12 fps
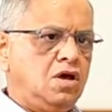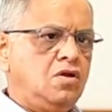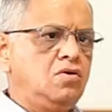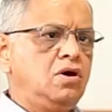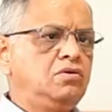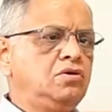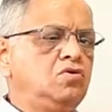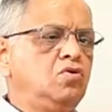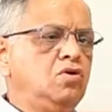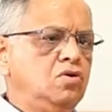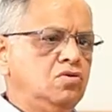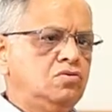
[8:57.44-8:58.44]
Well, as I
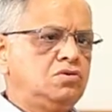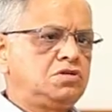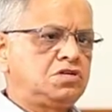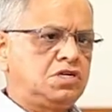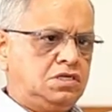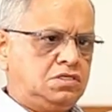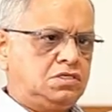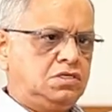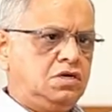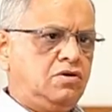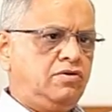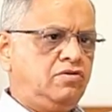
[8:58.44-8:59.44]
told you, trust.
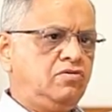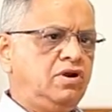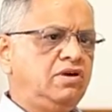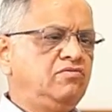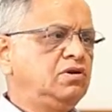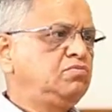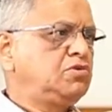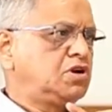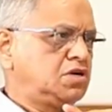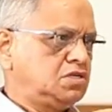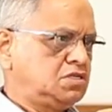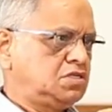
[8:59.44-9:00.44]
You have to develop
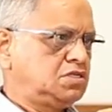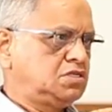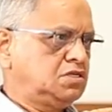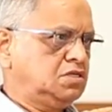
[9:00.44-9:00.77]
trust.